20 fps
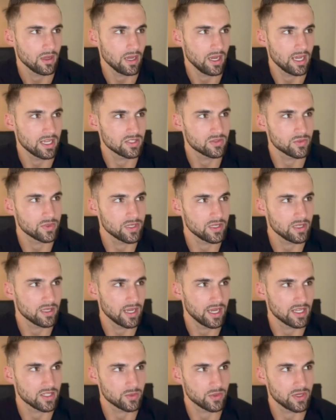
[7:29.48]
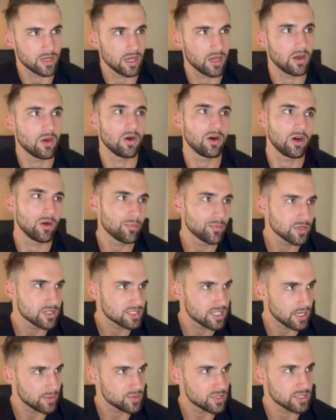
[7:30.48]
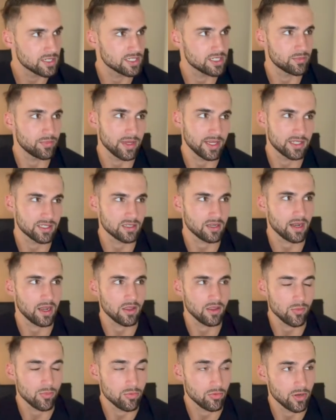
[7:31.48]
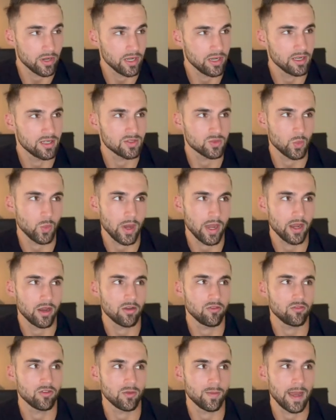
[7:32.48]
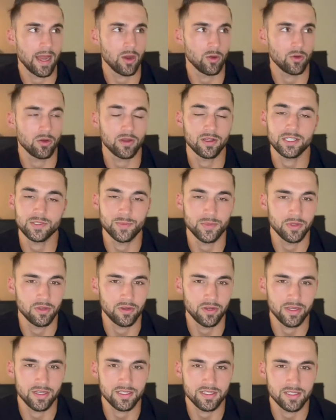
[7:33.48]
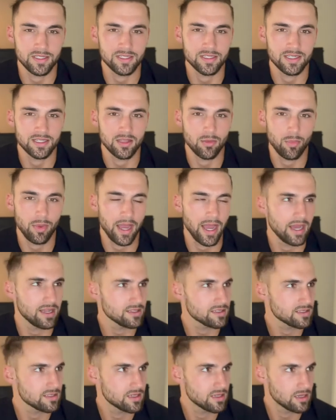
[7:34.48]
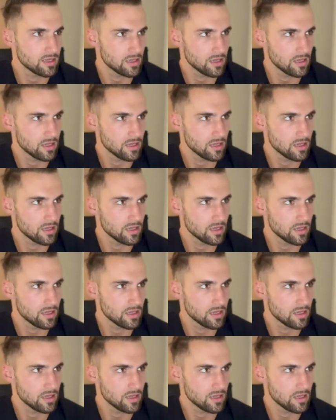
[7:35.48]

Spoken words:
as we know, all perception is based on how the brain is wired from our experiences in the past.